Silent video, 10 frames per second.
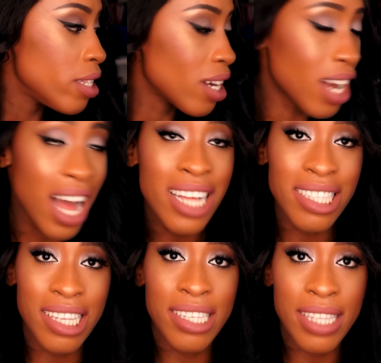The
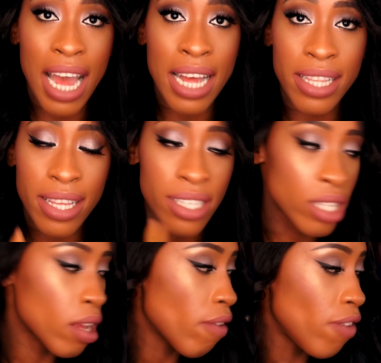cons is that
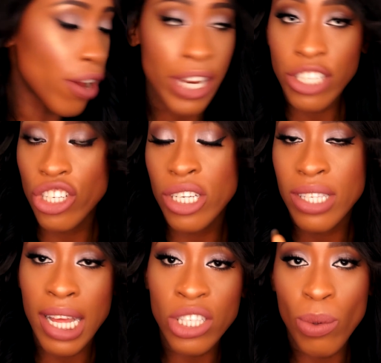this foundation is
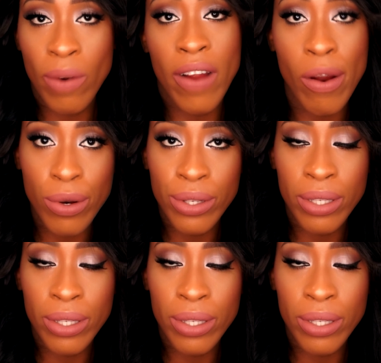not twelve hours